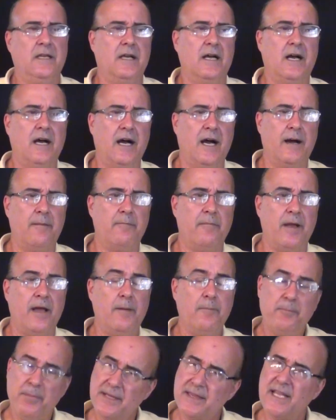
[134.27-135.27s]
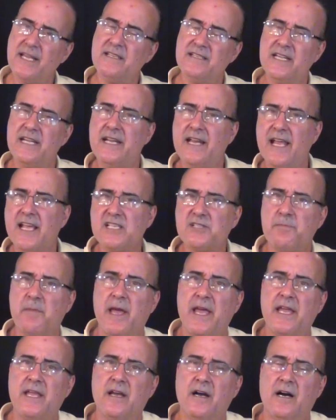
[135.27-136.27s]
But then Dean
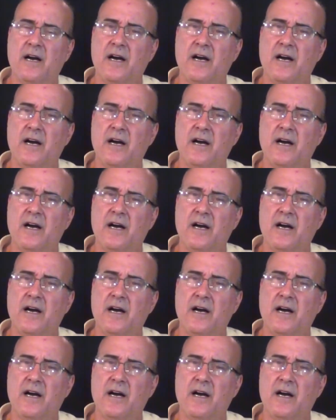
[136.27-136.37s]
Esme,